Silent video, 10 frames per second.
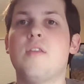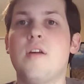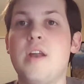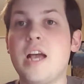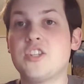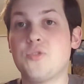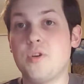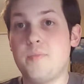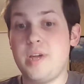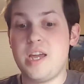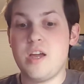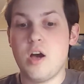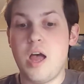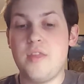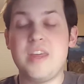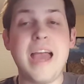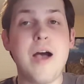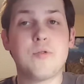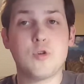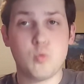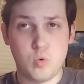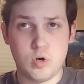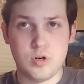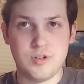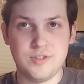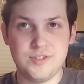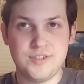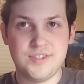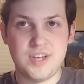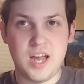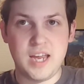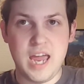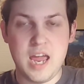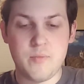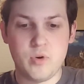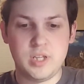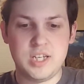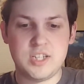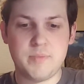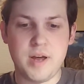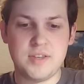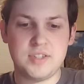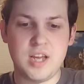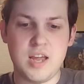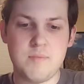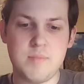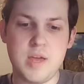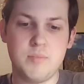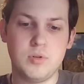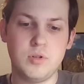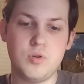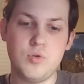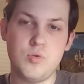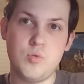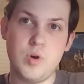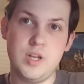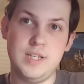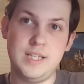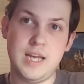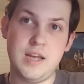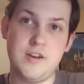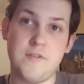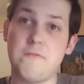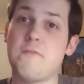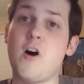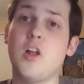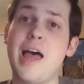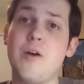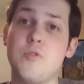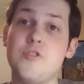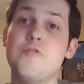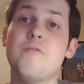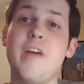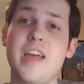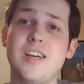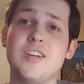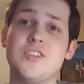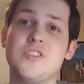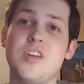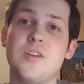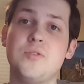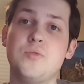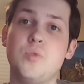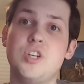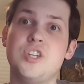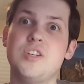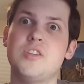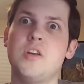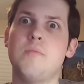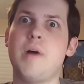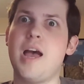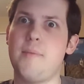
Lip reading: Next would be The Outer Worlds, a game released by the same people who did Fallout New Vegas, which is, in my